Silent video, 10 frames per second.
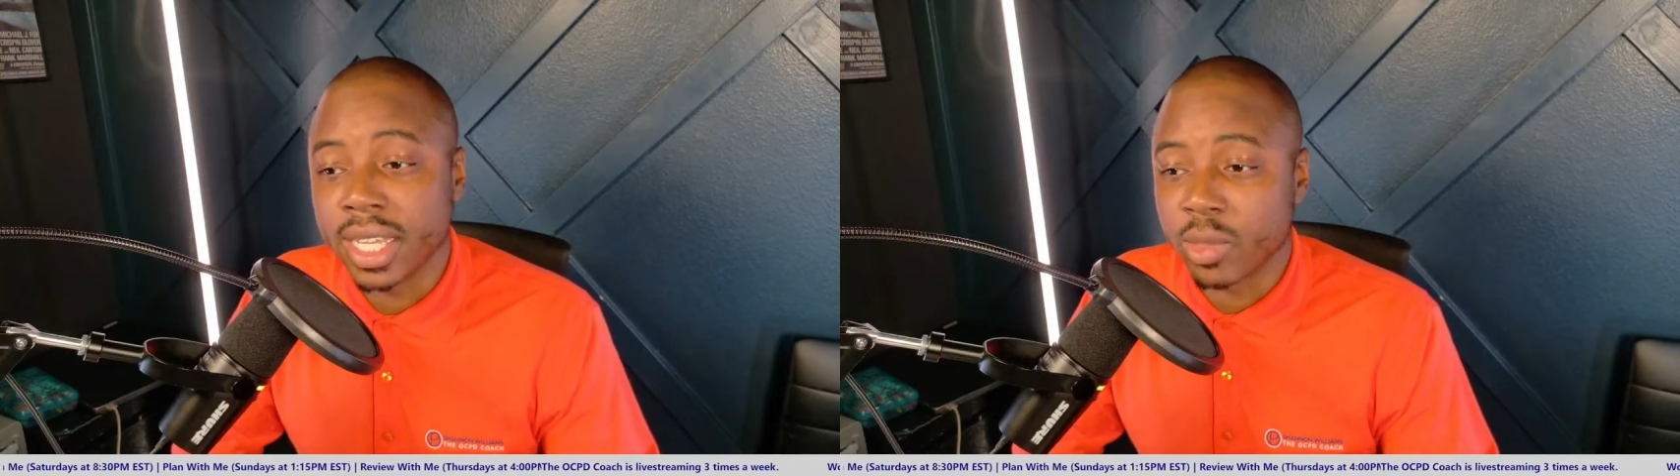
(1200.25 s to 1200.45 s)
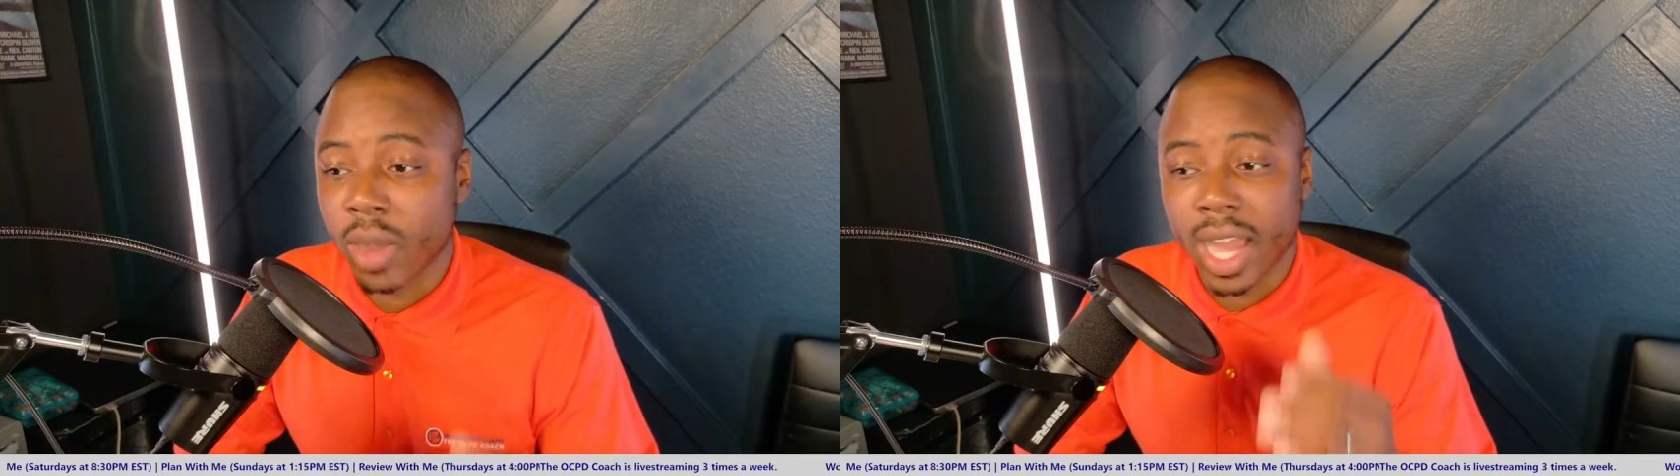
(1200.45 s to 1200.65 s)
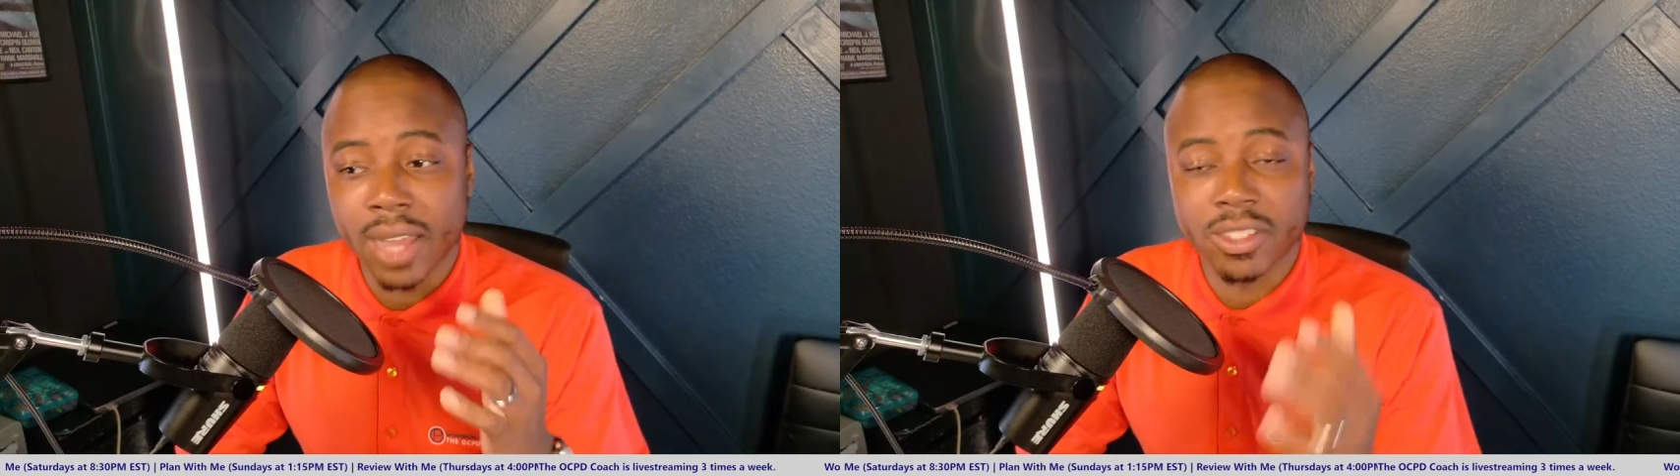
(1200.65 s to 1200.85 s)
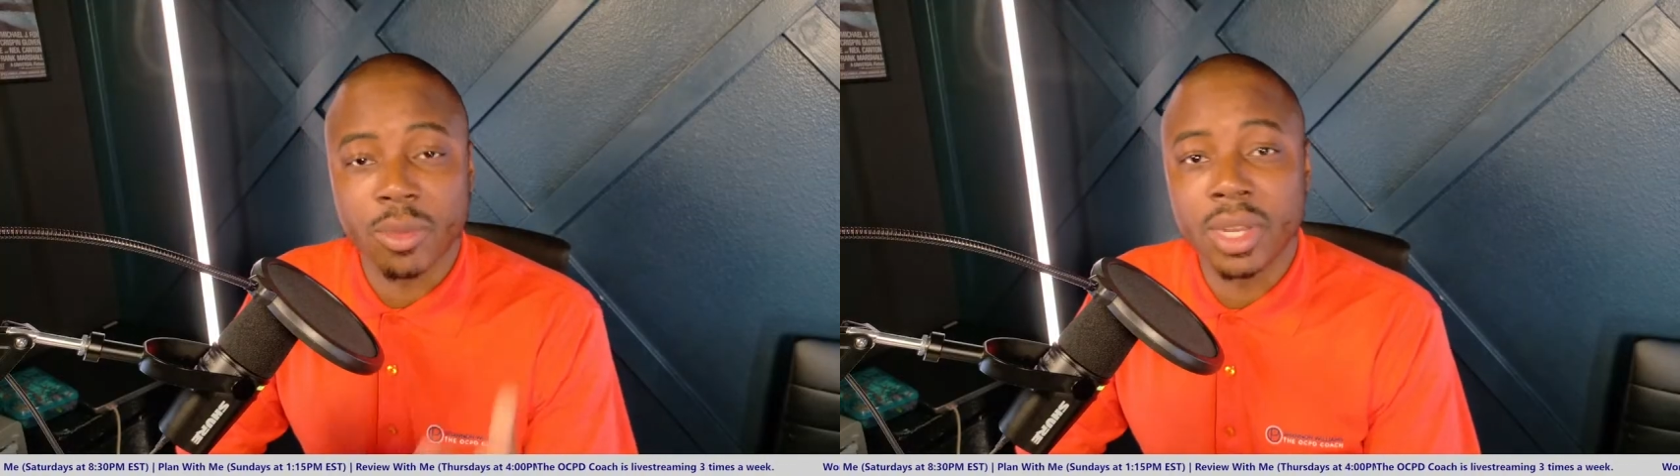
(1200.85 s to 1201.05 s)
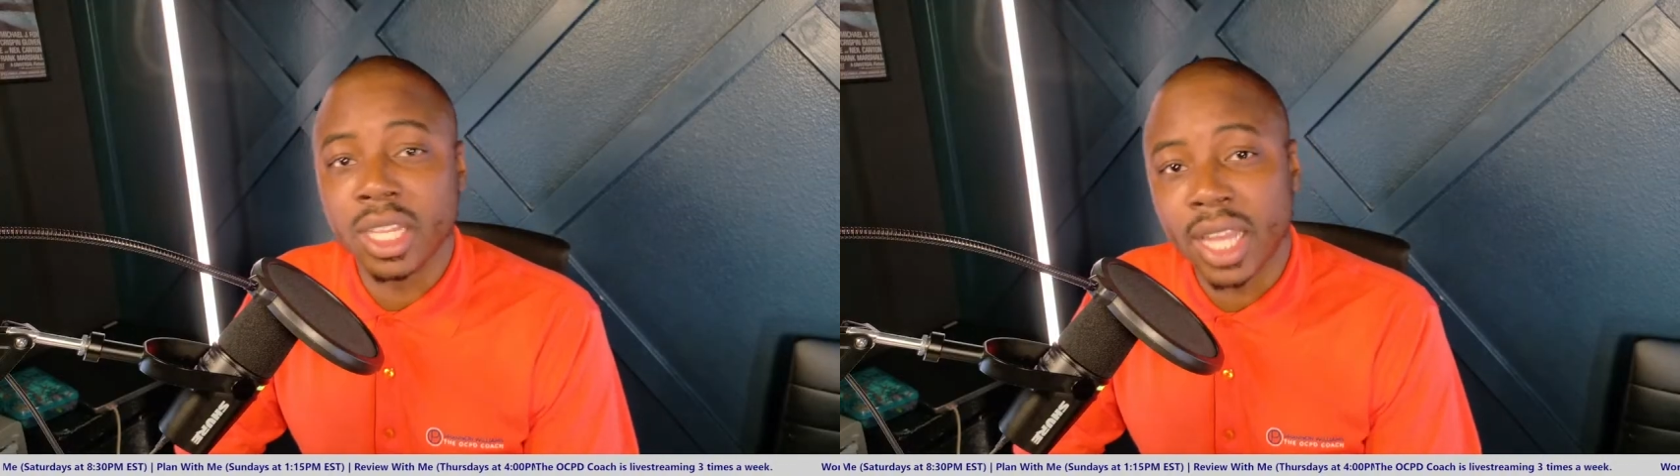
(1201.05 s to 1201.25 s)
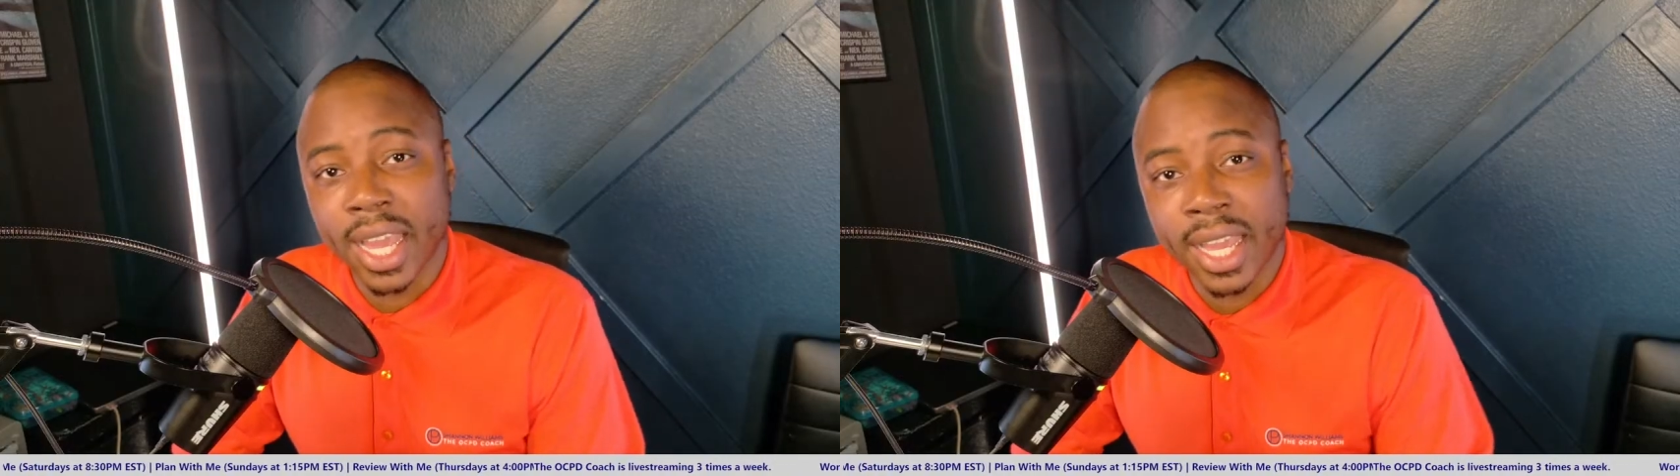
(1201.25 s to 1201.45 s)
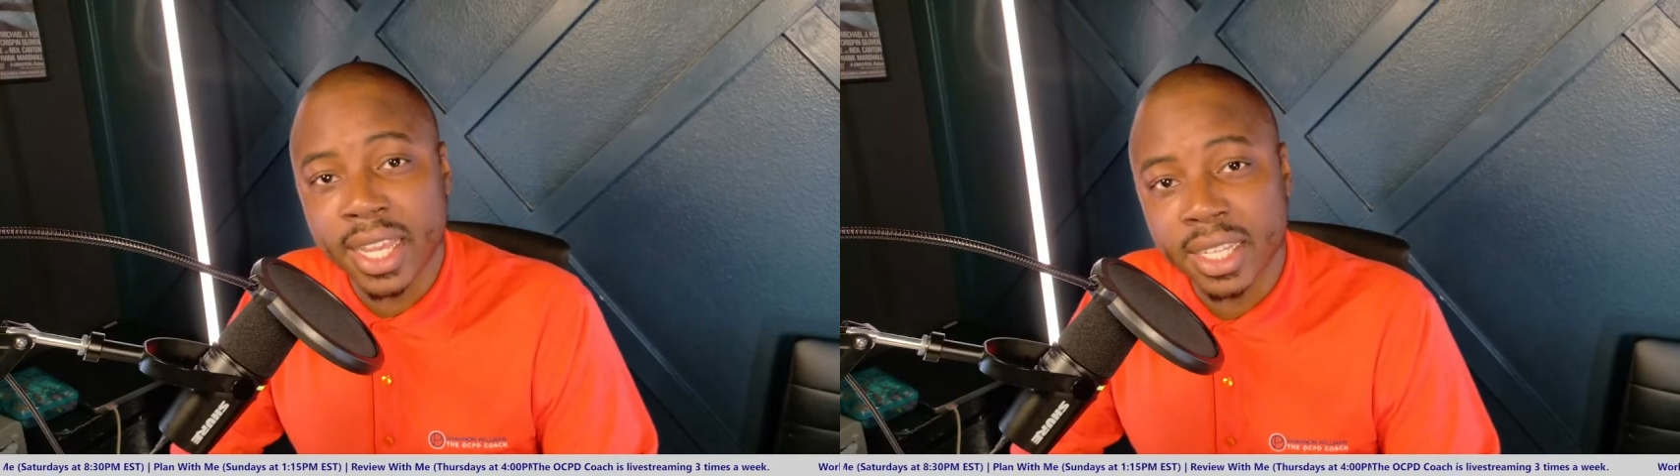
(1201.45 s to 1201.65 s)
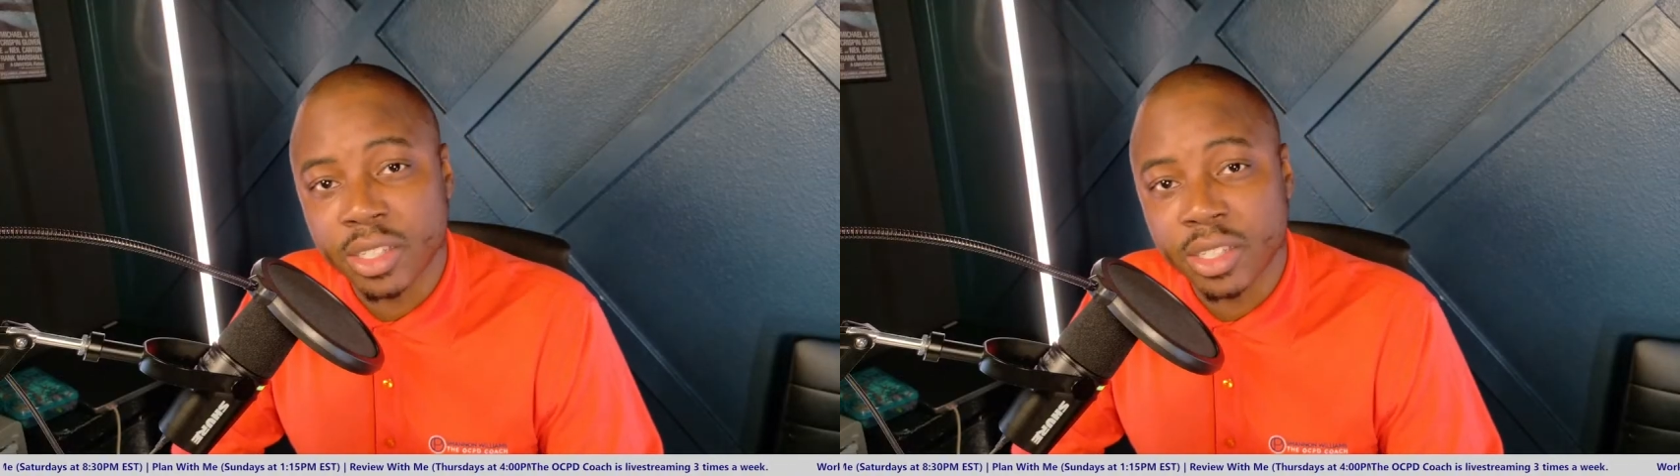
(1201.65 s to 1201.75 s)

why I have so many lanes,